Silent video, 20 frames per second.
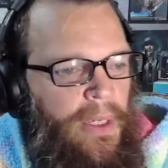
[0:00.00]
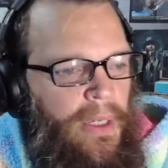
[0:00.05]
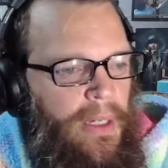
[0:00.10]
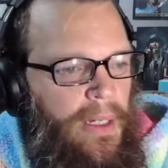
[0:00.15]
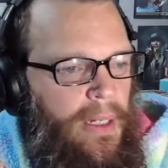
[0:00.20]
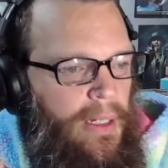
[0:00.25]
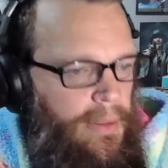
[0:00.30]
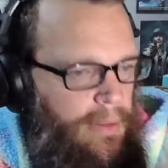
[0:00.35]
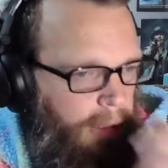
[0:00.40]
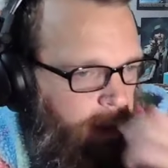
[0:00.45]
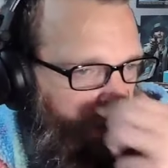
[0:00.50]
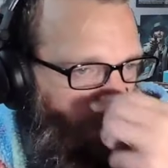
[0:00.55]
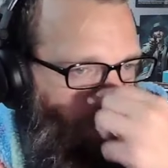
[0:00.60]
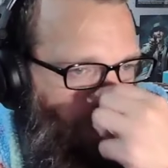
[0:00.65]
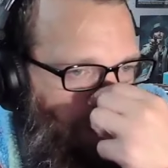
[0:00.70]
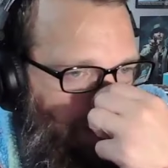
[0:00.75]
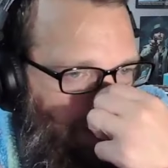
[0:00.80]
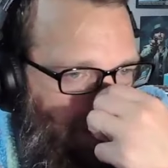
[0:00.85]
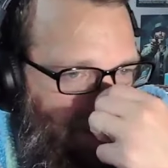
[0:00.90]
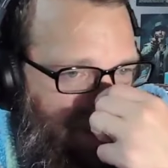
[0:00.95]
Uh, Leo
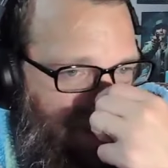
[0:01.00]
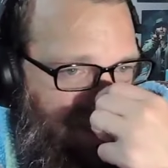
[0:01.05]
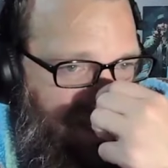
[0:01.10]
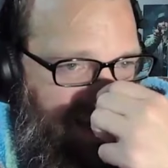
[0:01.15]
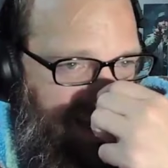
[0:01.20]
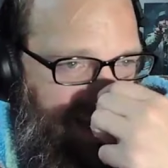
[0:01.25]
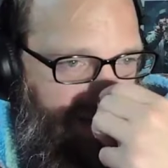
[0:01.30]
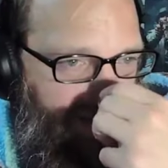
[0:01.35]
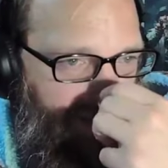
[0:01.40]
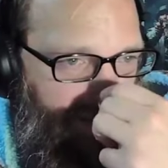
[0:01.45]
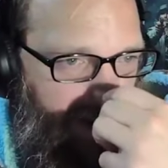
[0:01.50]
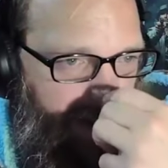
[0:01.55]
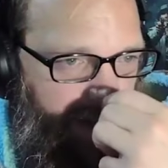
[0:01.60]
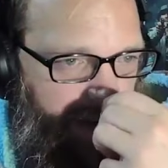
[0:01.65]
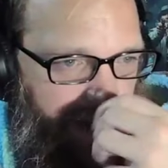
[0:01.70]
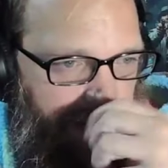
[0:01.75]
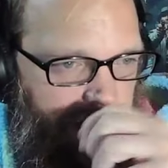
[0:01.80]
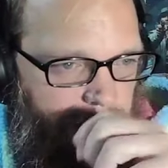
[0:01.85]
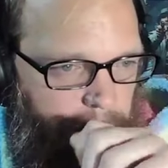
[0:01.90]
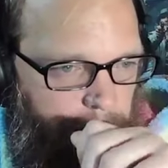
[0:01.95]
apologized to Hannah for how he
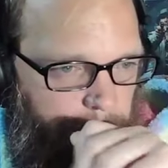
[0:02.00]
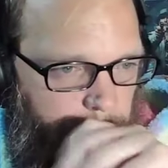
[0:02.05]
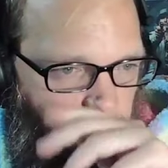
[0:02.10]
acted in the